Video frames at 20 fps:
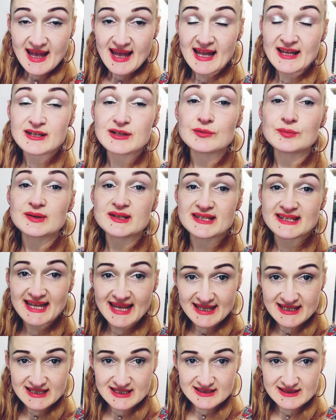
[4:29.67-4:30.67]
and you would
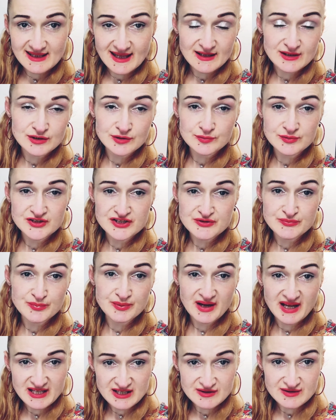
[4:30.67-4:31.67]
take it and you would
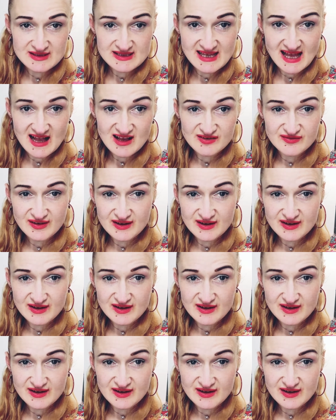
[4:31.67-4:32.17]
spray it yourself,